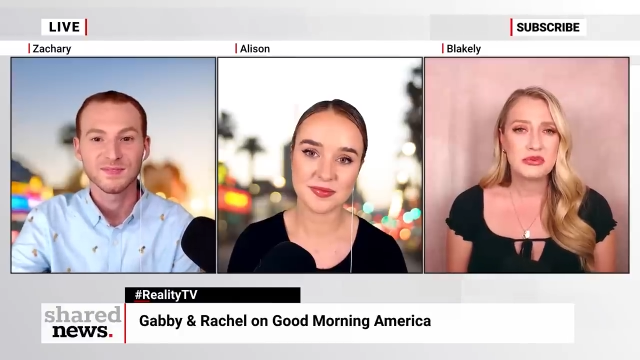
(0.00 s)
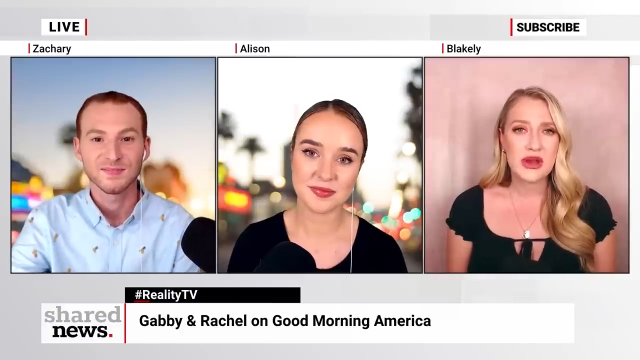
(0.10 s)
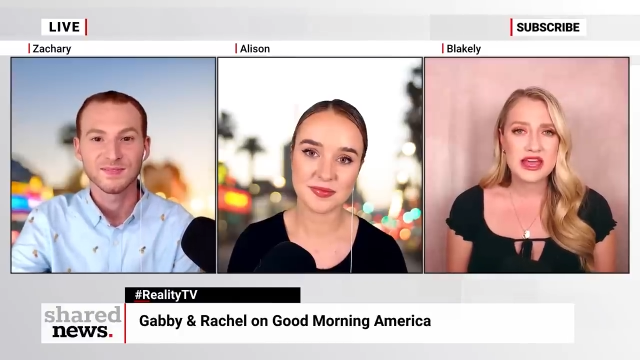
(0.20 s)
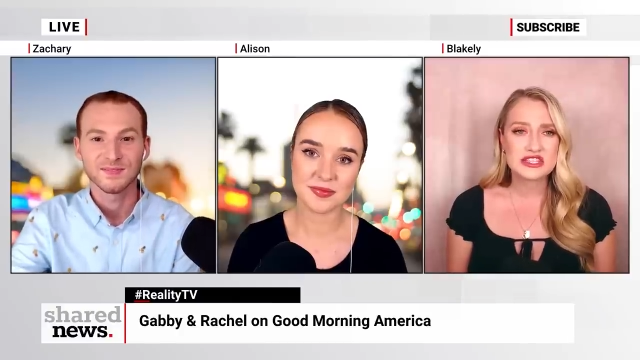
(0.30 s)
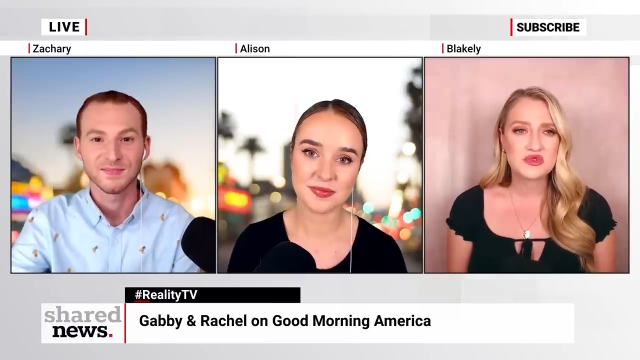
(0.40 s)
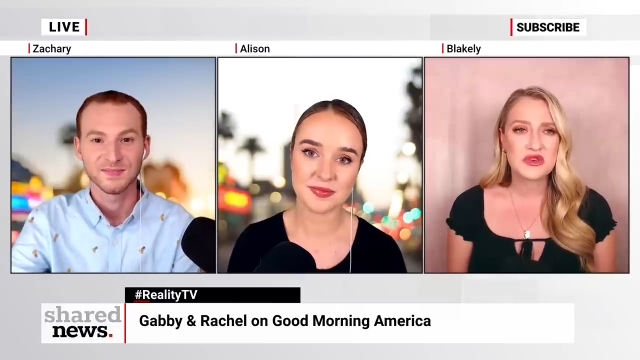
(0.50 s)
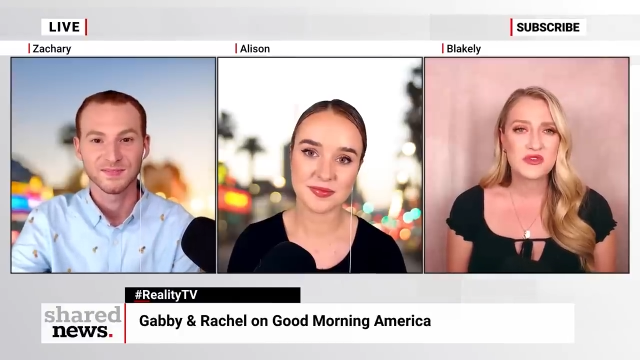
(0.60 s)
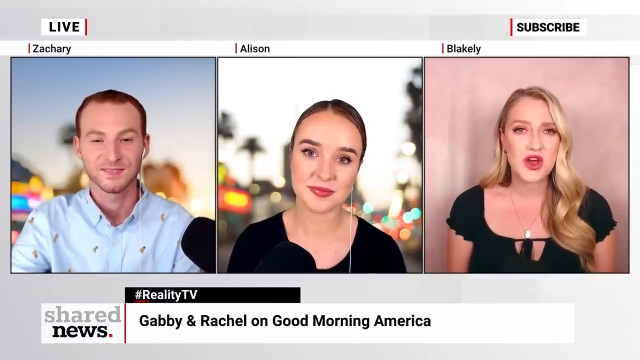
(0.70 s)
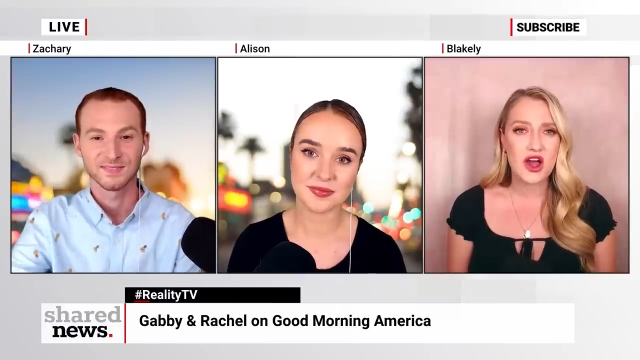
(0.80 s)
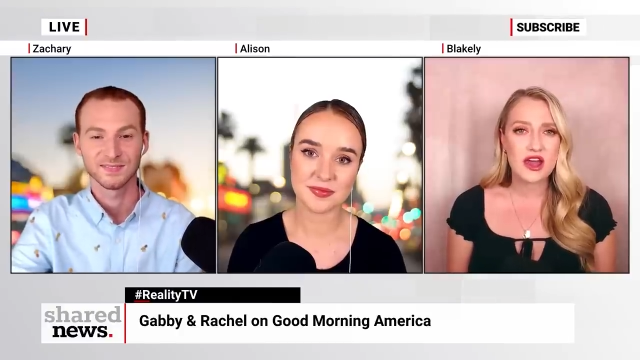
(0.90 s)
Speaker 1: press
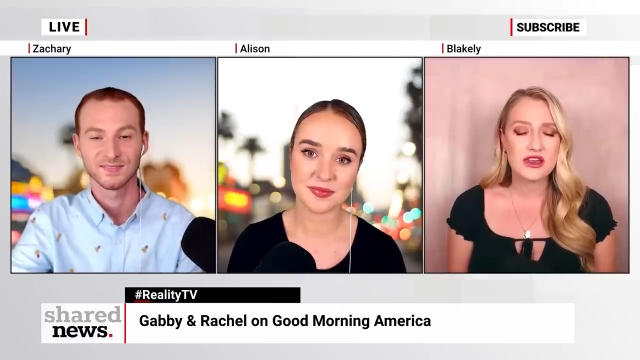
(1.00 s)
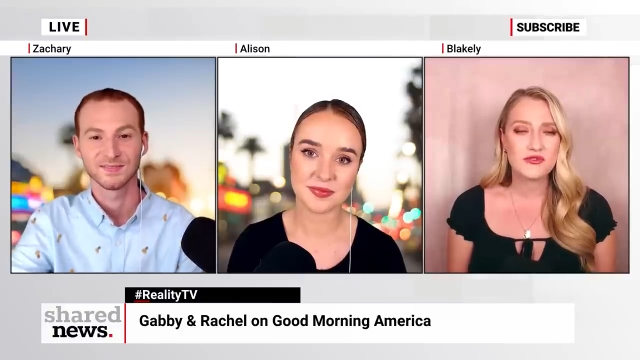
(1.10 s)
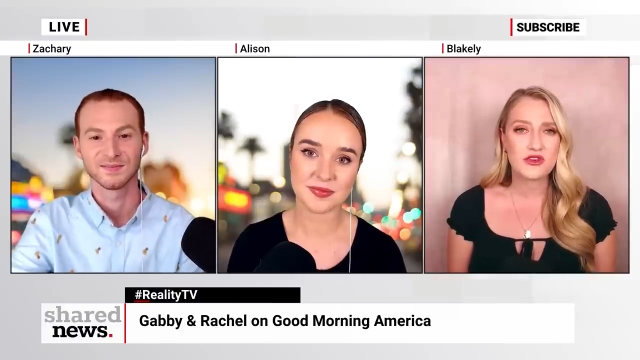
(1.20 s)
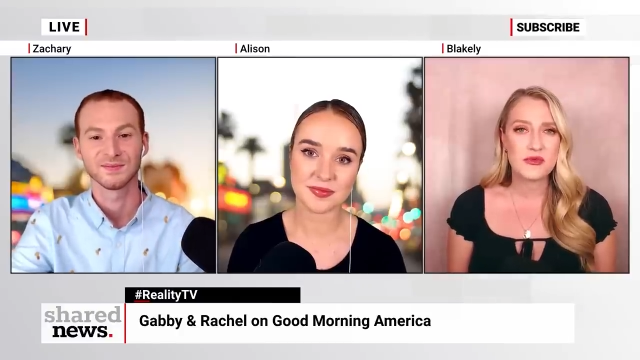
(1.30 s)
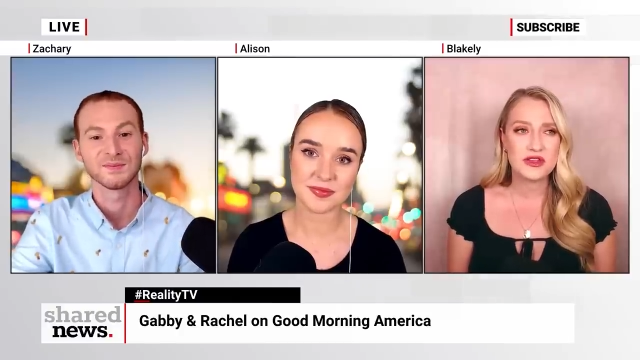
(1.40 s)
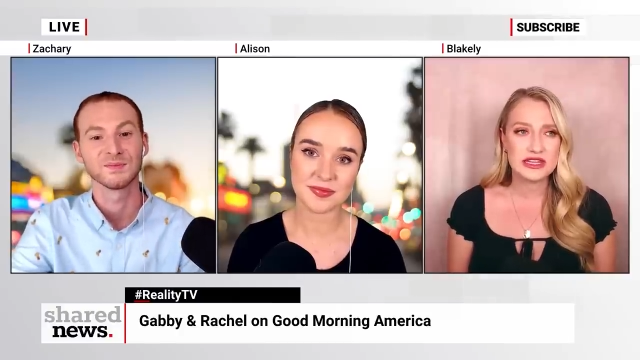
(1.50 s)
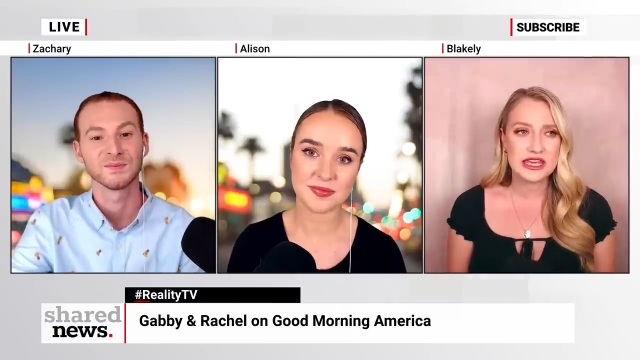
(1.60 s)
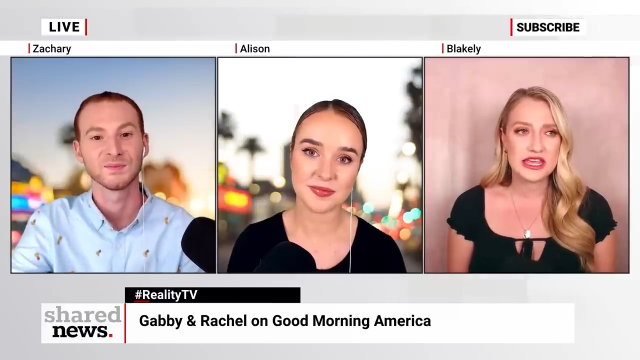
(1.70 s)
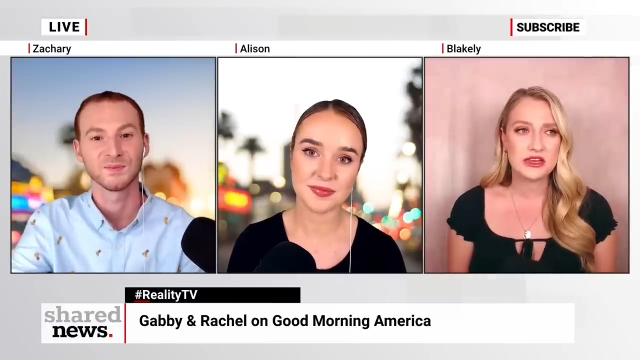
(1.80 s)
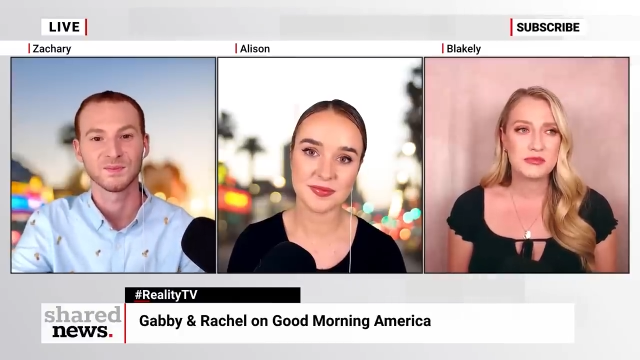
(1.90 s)
we've gotten from a
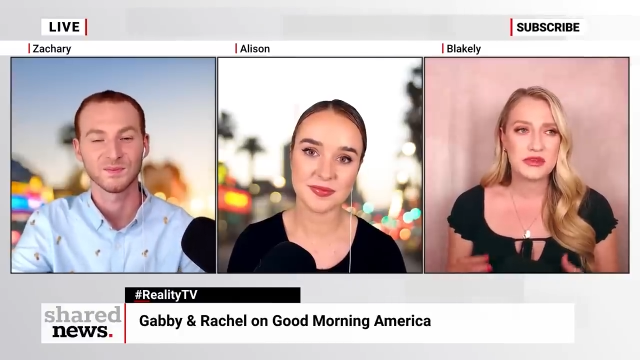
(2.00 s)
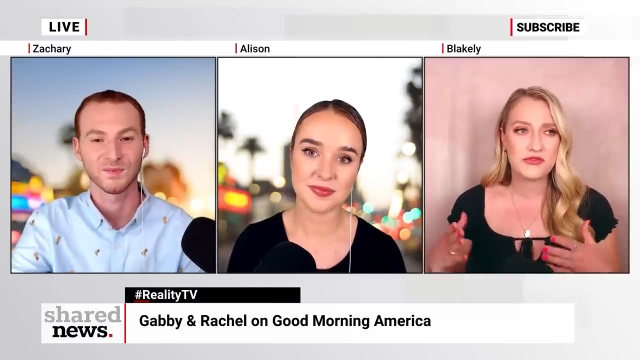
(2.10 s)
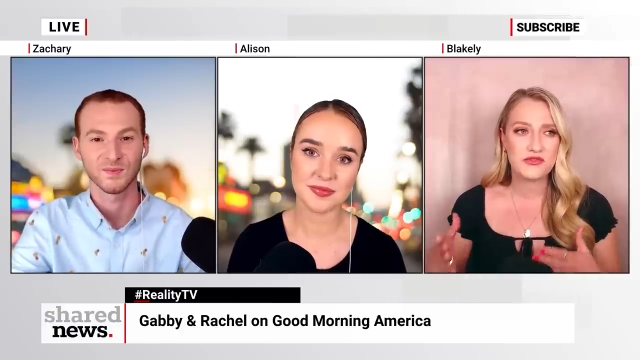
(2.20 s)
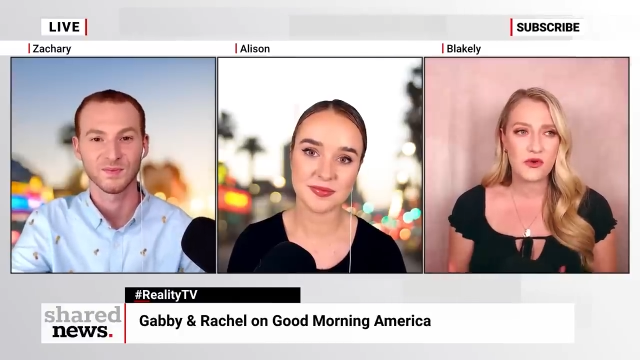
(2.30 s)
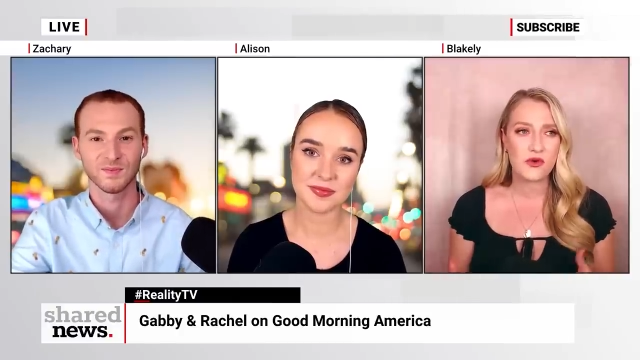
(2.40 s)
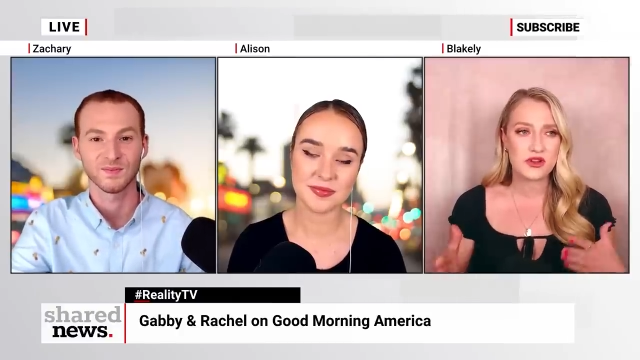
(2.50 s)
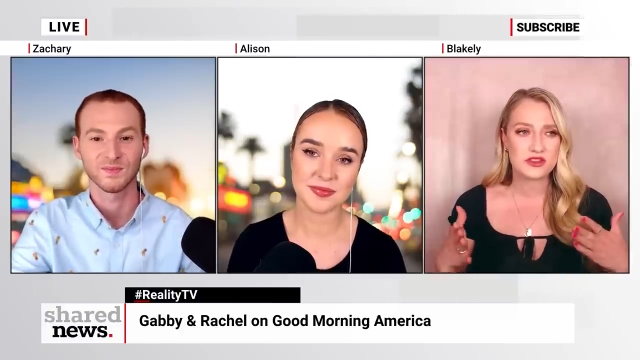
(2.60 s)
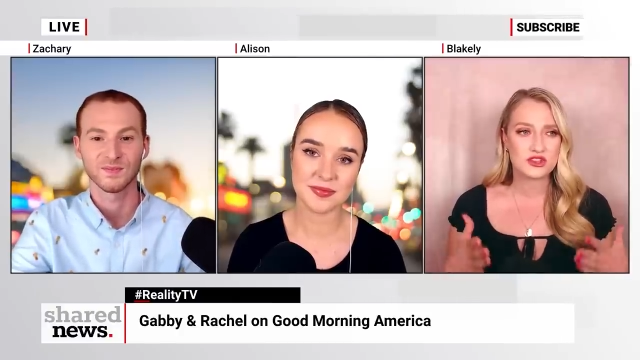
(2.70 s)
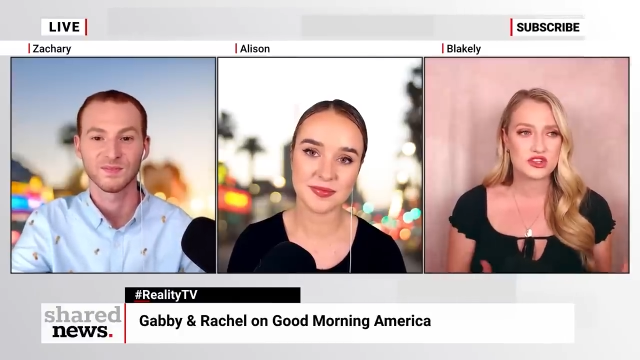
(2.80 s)
lead before the